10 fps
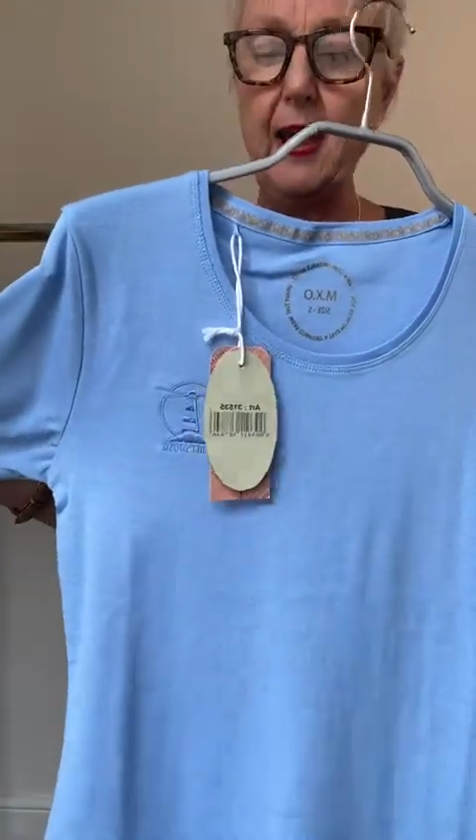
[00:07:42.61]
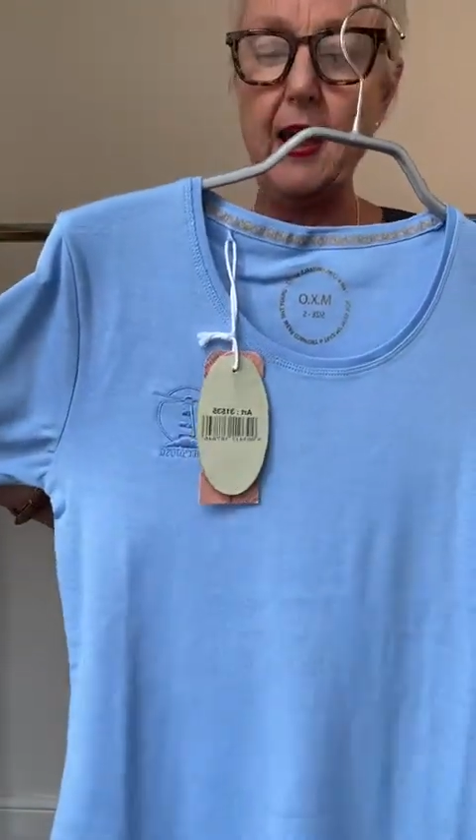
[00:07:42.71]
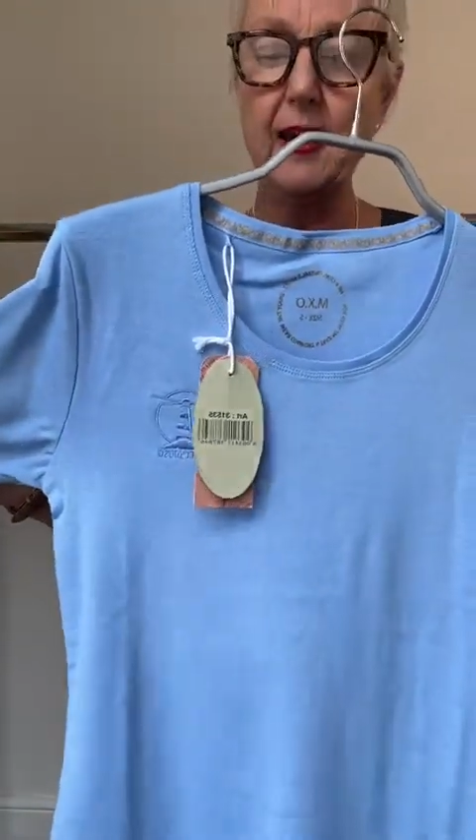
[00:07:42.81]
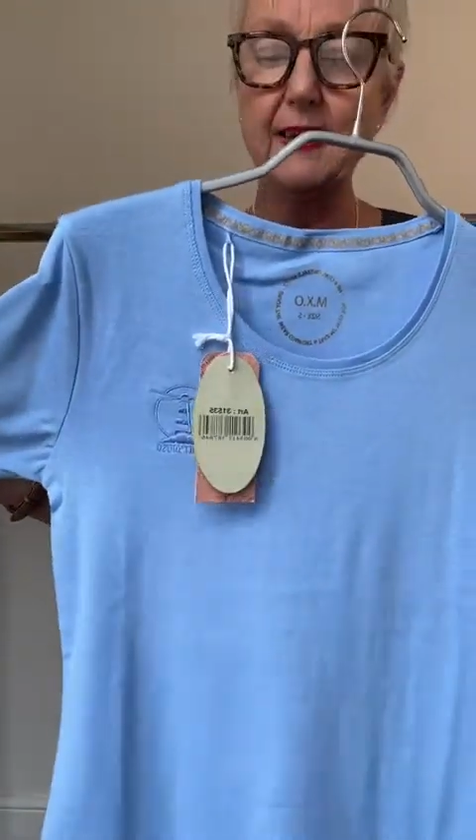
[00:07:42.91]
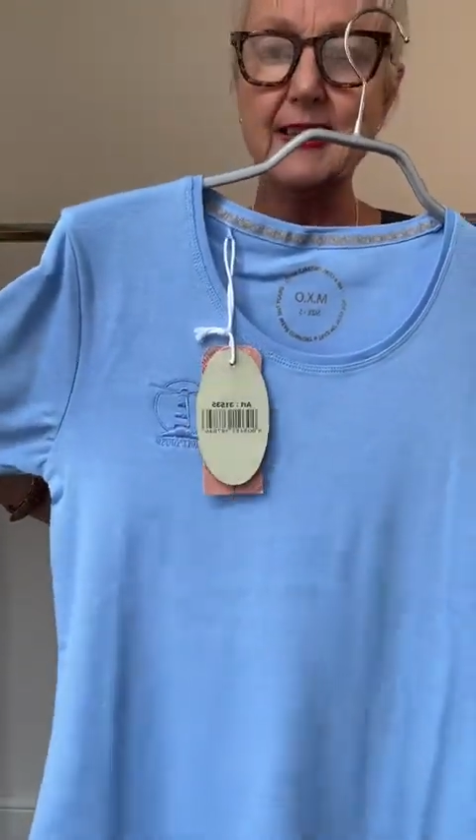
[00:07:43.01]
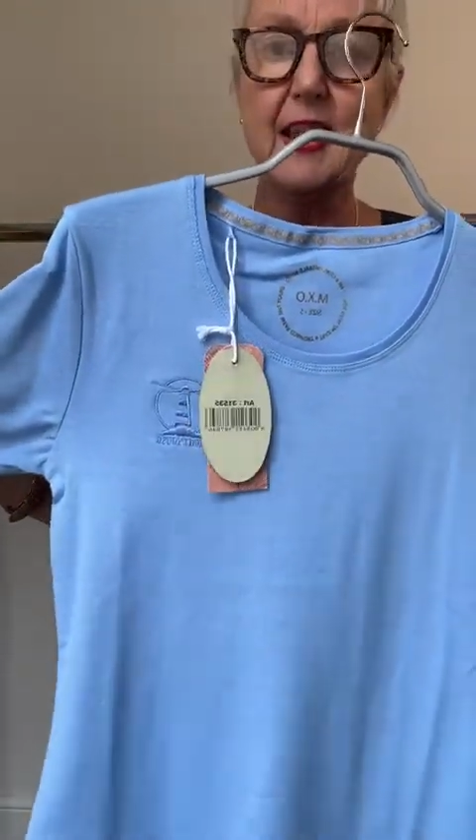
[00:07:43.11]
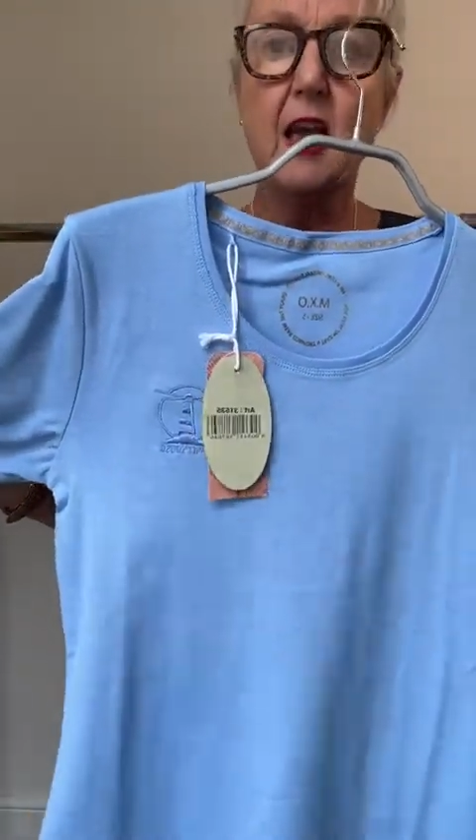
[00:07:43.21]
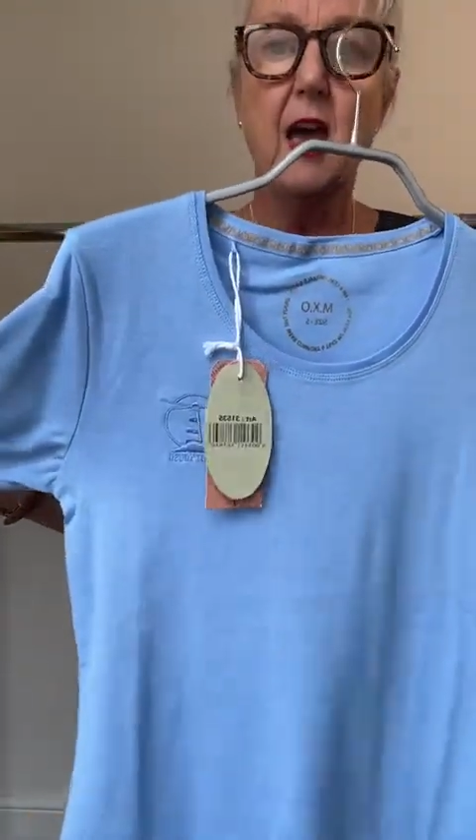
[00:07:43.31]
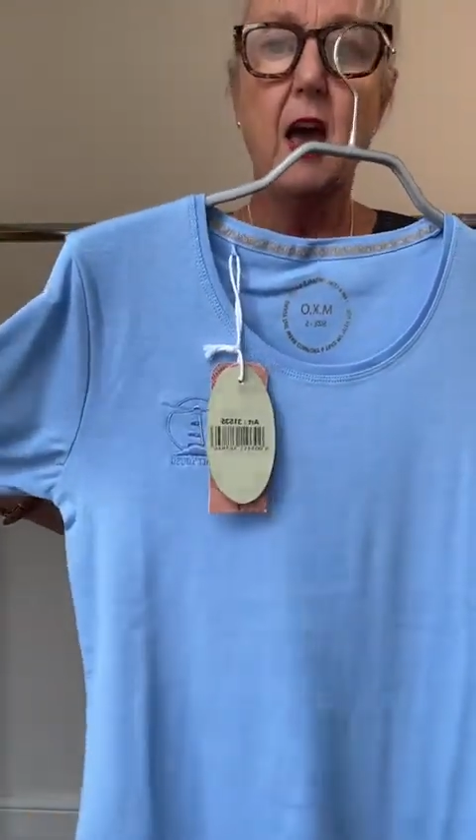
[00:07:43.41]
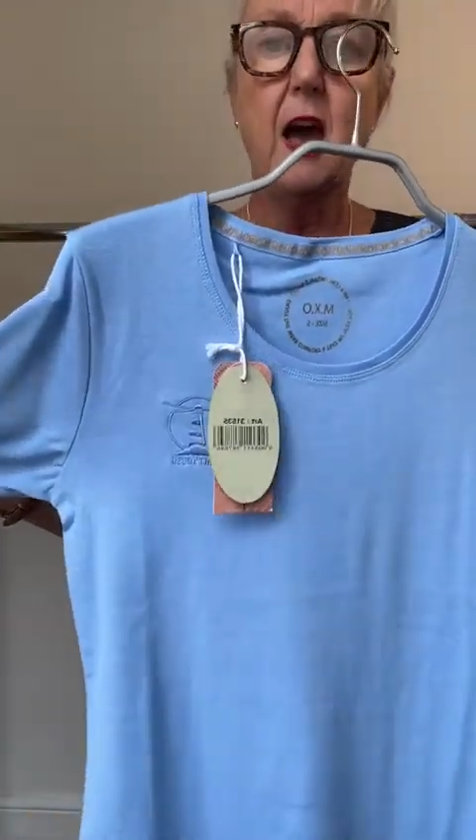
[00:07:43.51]
necks
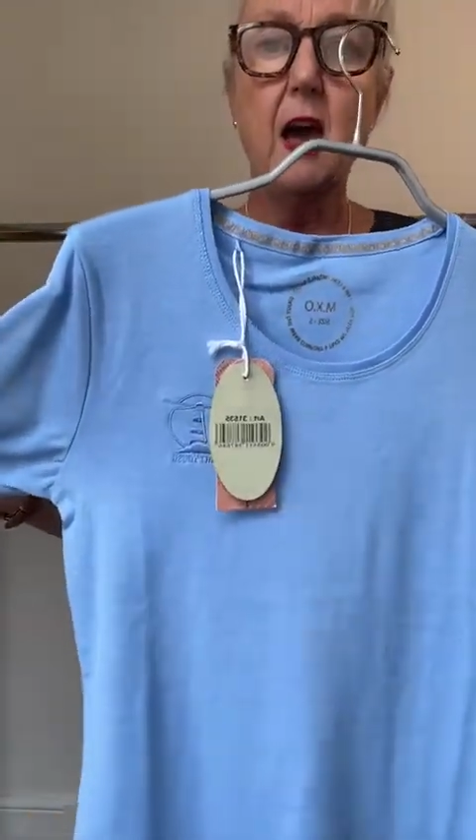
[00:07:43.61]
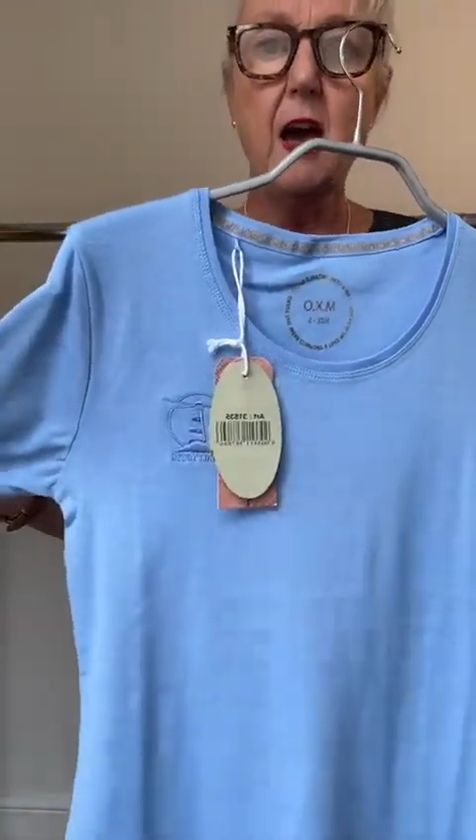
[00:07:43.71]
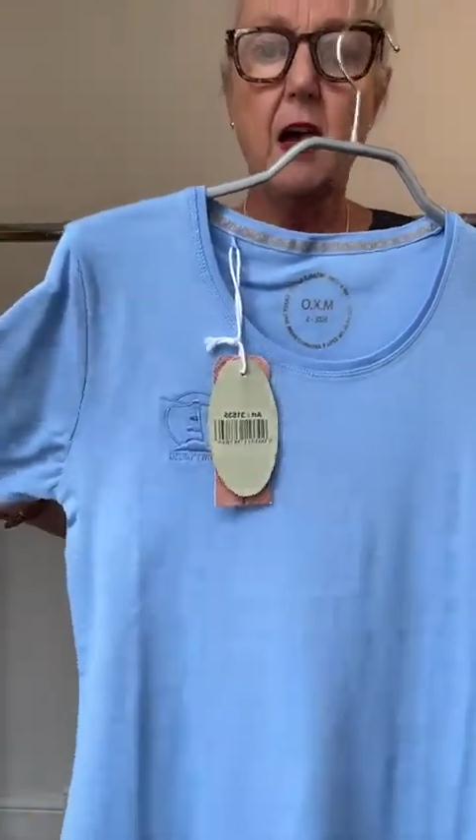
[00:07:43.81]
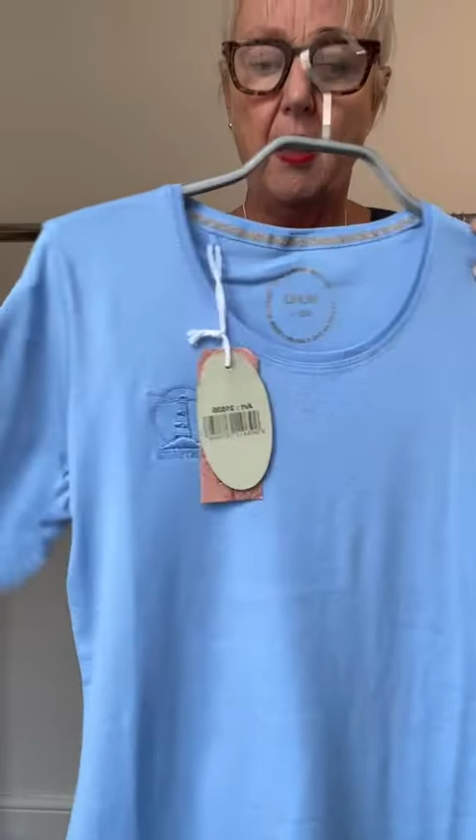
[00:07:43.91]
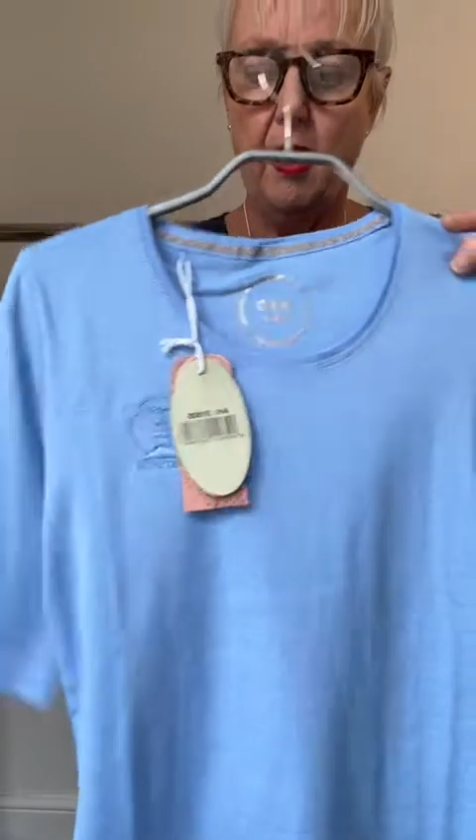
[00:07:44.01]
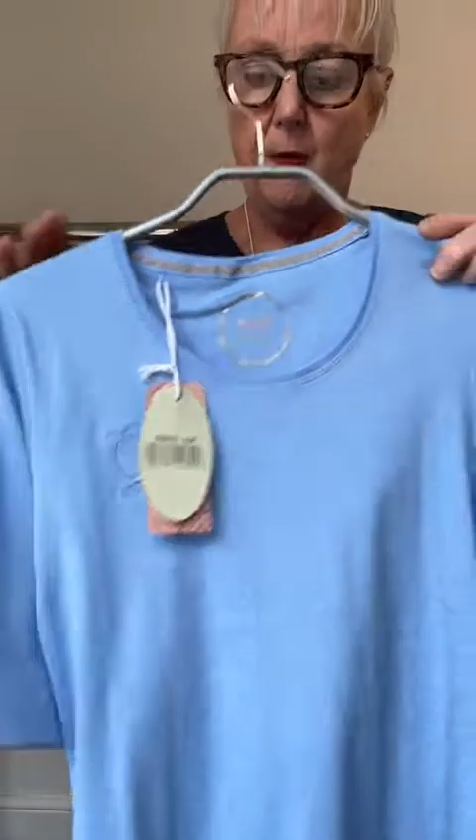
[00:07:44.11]
uh,